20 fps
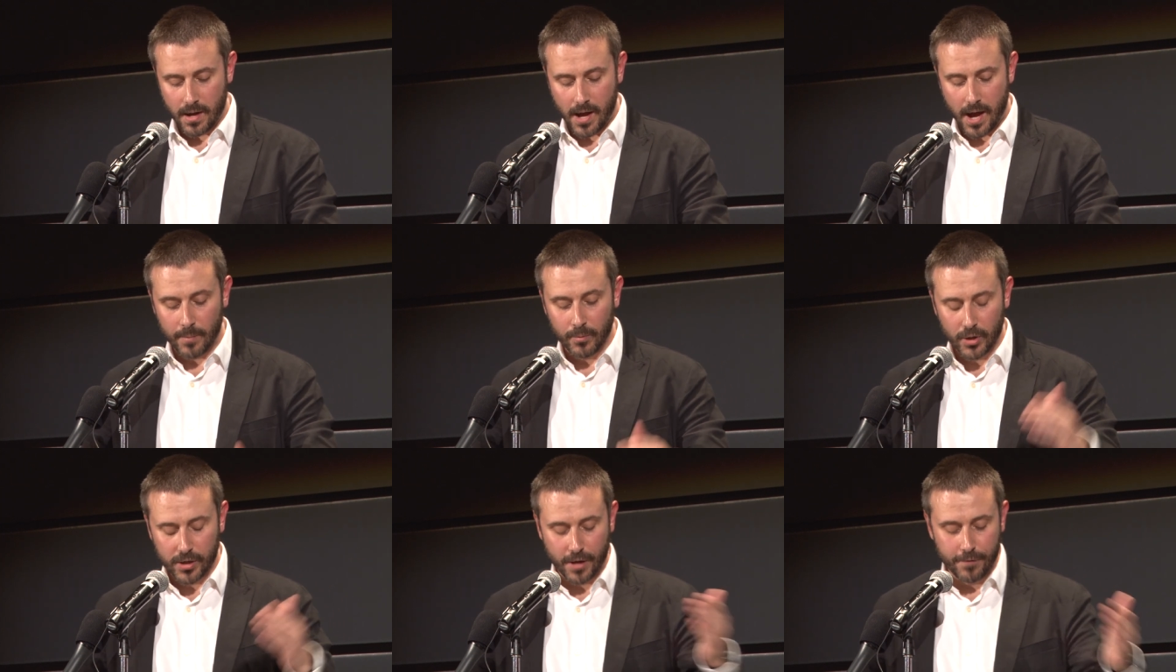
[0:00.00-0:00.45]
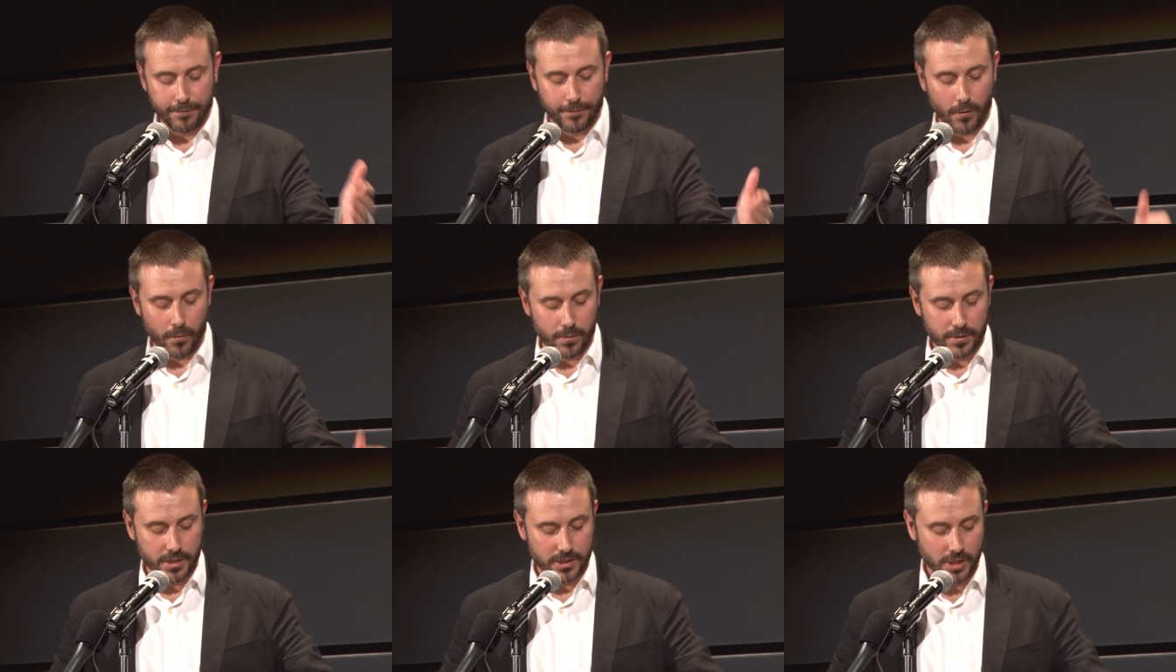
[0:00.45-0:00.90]
I'm looking
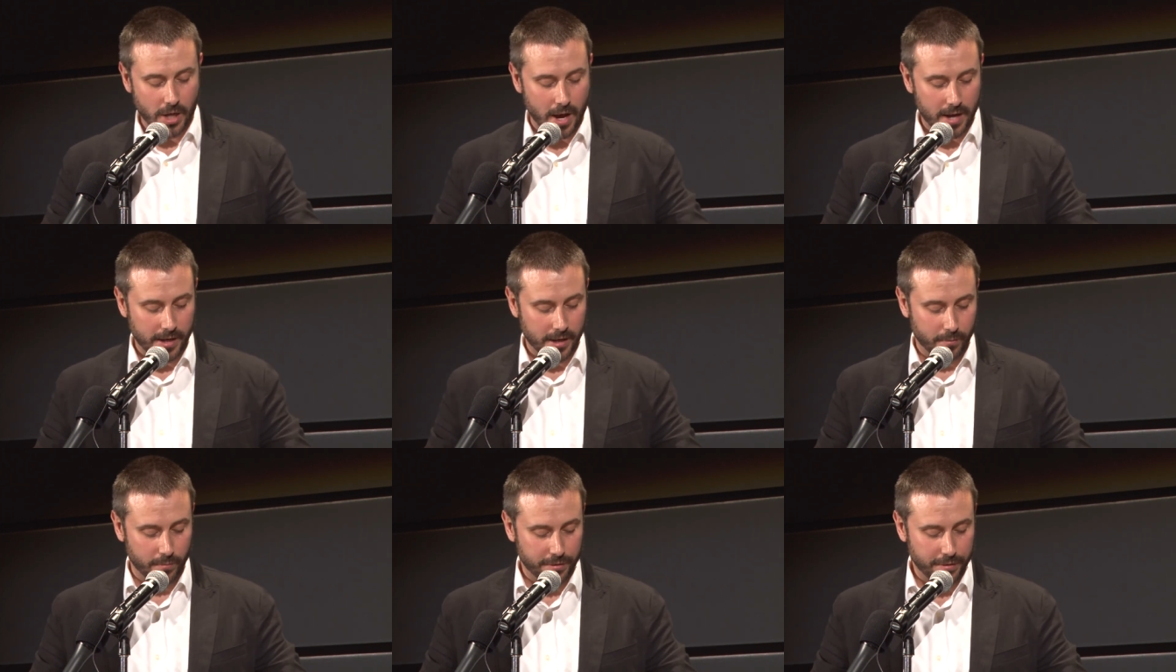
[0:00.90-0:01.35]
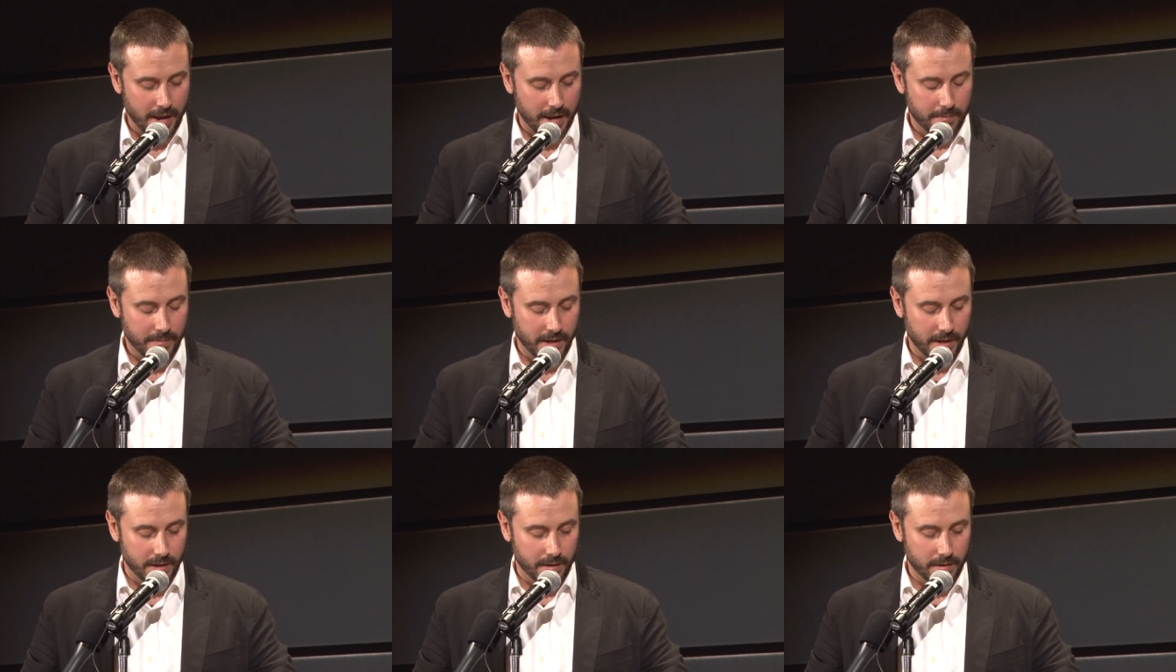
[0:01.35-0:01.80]
forward to talking with
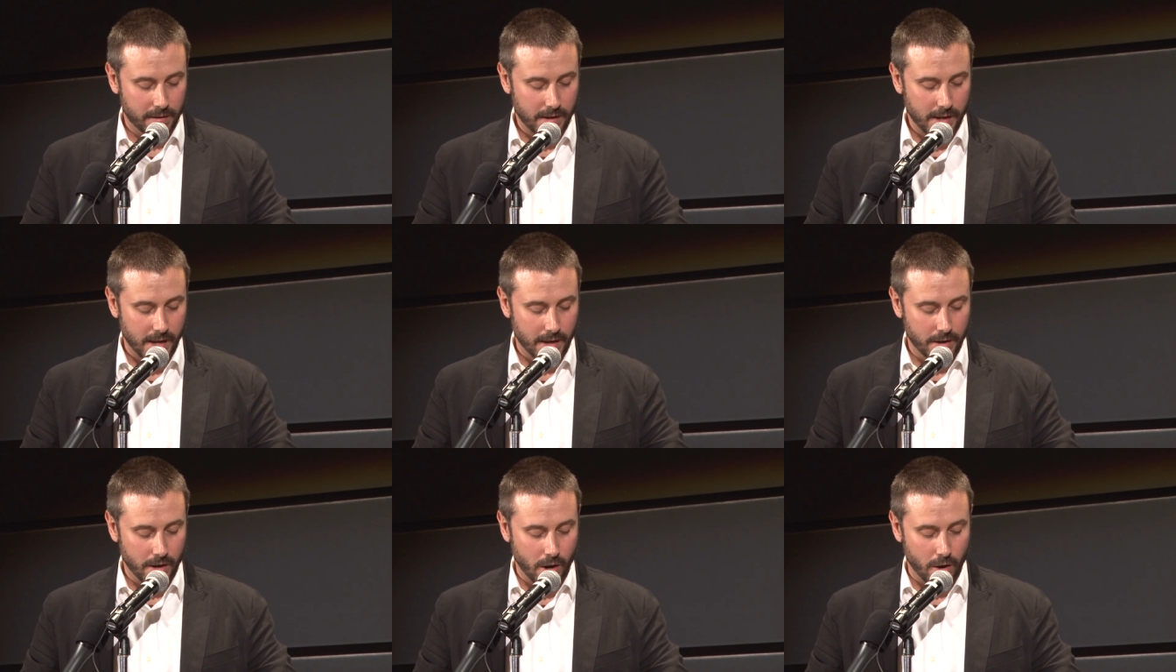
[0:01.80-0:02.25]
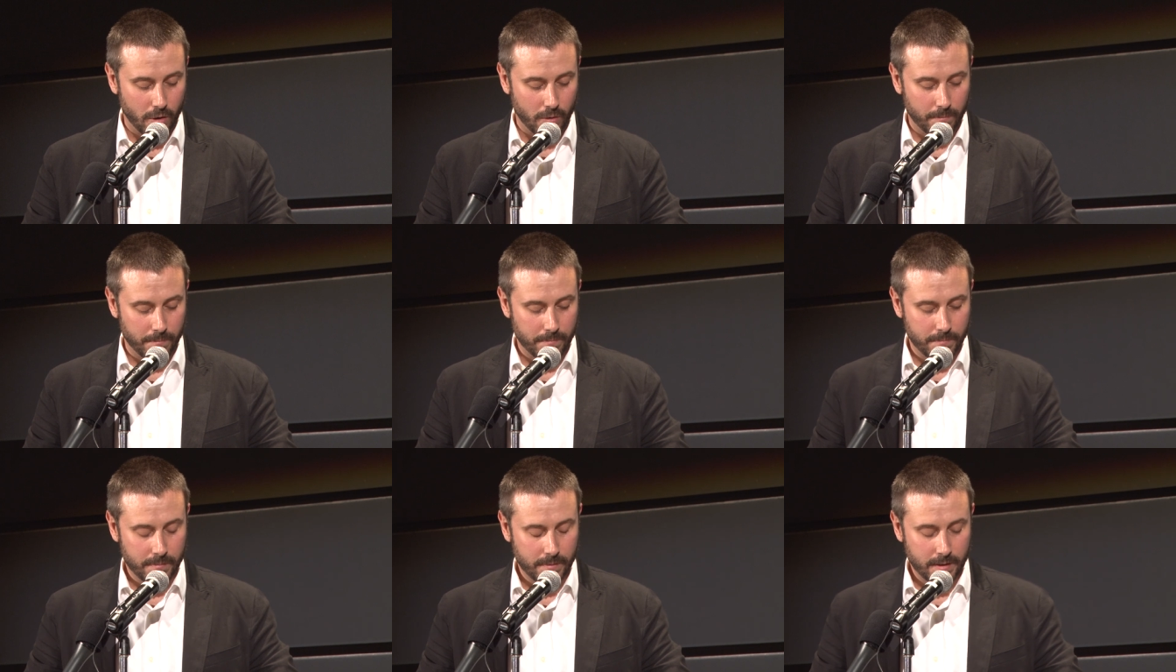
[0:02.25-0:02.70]
Amy and, and
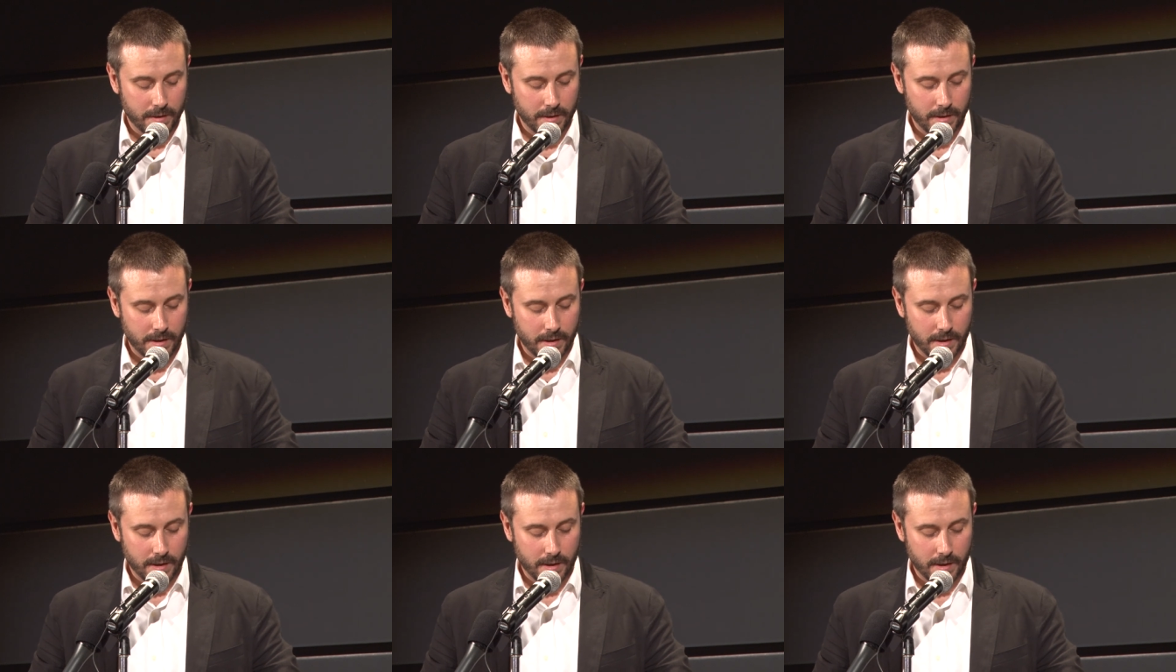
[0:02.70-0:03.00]
Noam,